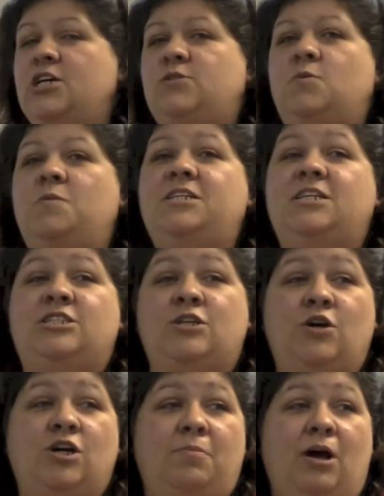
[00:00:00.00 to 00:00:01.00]
So when we did
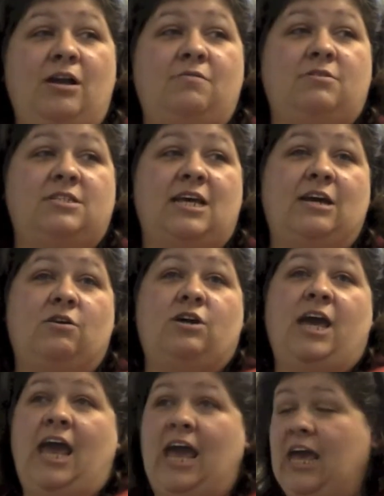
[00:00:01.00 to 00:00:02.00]
Sokobon, I was like,
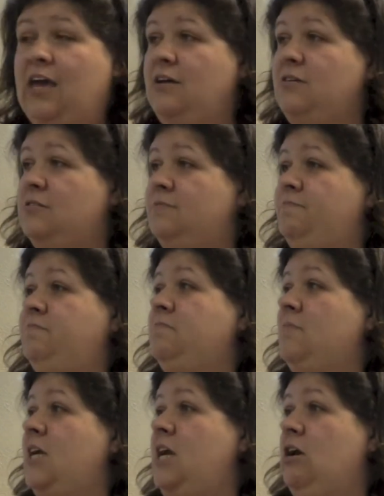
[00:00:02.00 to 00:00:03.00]
okay,
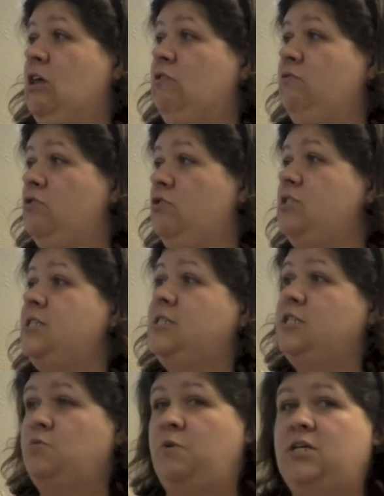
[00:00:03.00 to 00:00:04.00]
here are the rules,
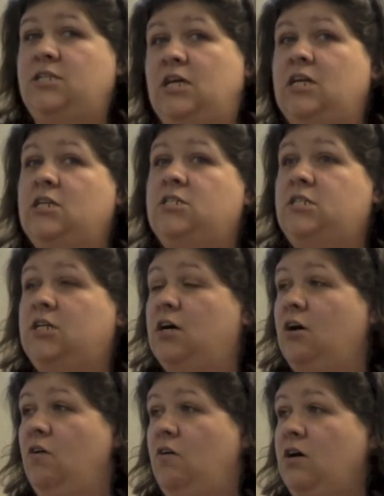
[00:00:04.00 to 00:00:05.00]
this is what it's going to
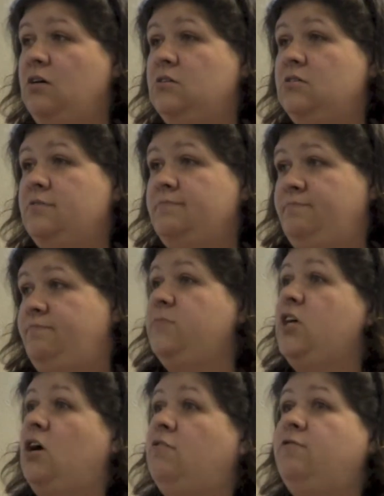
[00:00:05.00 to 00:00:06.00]
do,
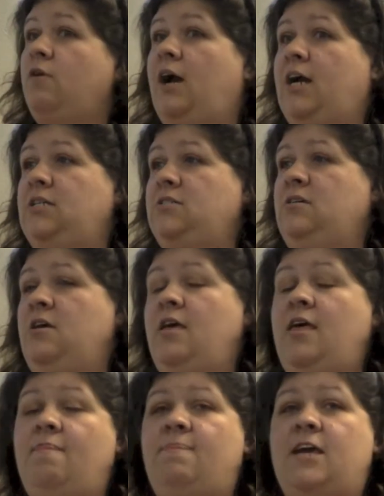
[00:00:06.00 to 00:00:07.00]
go for it.
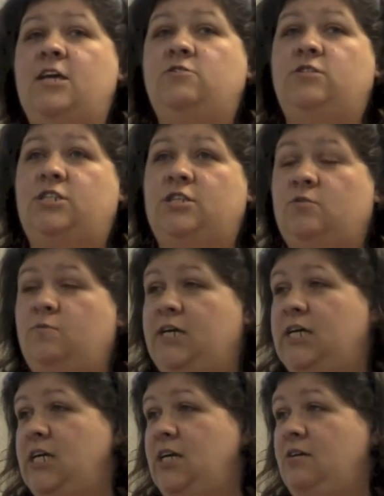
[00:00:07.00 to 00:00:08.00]
They used the
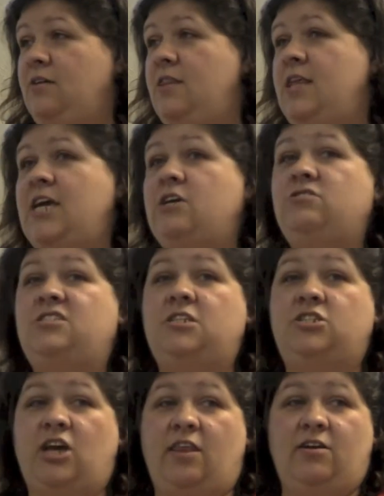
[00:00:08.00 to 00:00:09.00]
wiki, they used
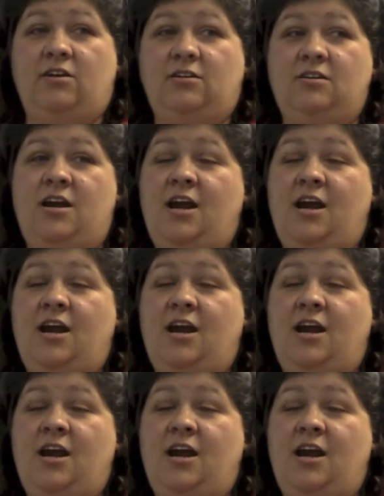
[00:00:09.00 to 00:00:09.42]
each other.